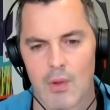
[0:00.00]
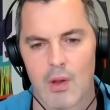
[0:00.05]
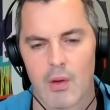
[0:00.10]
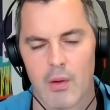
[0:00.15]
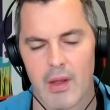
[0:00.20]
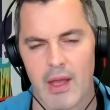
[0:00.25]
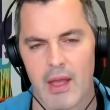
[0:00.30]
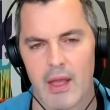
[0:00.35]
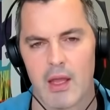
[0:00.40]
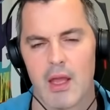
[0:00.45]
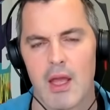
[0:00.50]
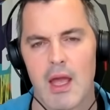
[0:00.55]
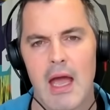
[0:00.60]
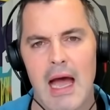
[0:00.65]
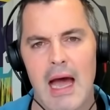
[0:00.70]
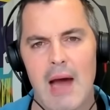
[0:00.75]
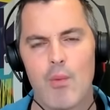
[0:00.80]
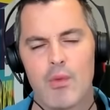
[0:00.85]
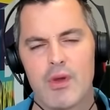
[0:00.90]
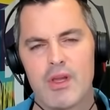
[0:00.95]
okay
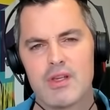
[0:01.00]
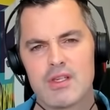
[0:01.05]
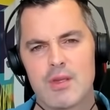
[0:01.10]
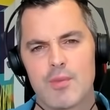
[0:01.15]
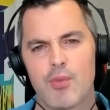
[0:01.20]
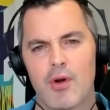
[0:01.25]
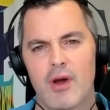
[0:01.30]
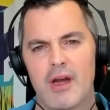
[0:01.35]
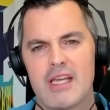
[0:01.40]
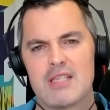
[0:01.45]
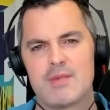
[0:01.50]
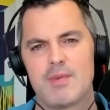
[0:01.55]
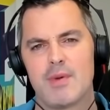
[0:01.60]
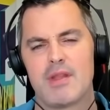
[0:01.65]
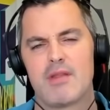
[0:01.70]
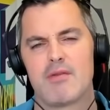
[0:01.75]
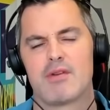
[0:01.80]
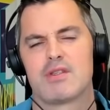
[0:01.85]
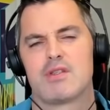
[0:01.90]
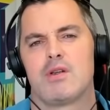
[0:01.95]
and were you surprised by
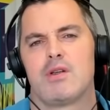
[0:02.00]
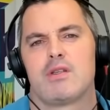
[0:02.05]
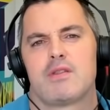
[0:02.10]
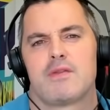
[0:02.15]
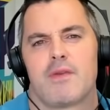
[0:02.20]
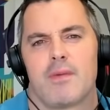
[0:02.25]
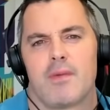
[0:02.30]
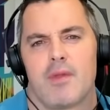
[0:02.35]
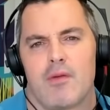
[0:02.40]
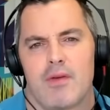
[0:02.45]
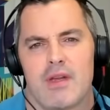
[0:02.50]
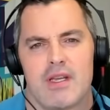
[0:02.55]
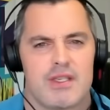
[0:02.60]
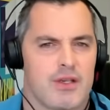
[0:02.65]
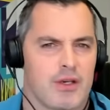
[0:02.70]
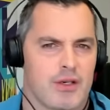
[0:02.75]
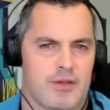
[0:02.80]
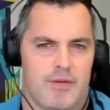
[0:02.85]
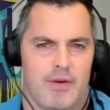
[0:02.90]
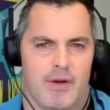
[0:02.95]
the results from the
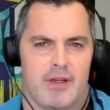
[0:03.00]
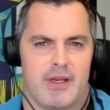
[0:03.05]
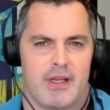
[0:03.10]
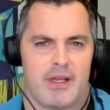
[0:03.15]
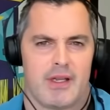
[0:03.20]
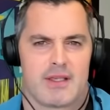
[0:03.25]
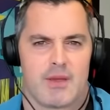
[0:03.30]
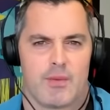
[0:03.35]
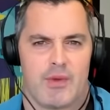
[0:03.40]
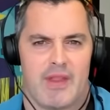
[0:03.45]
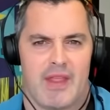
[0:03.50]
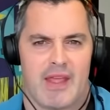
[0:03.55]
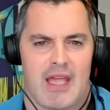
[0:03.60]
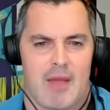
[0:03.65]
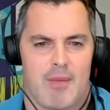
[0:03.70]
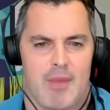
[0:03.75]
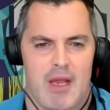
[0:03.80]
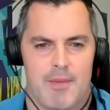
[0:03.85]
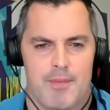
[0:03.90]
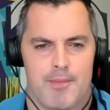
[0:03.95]
research findings that when they
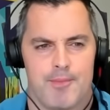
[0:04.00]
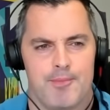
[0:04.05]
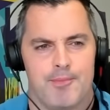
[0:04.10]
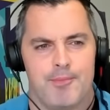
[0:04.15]
came in